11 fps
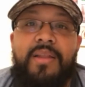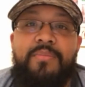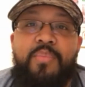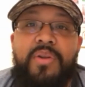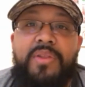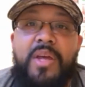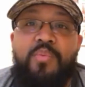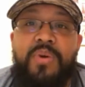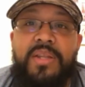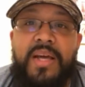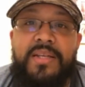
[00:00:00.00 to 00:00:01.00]
What they
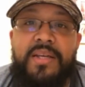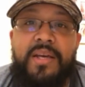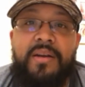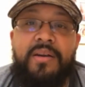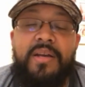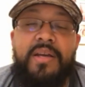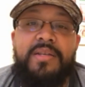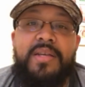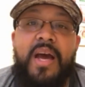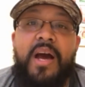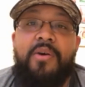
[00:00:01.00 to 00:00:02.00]
would like to hear is
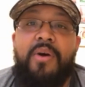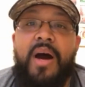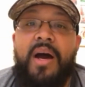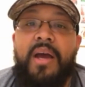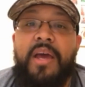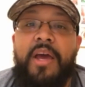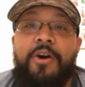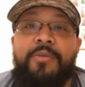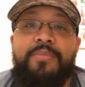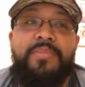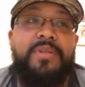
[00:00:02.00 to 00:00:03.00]
how I
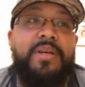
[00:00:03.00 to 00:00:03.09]
helped,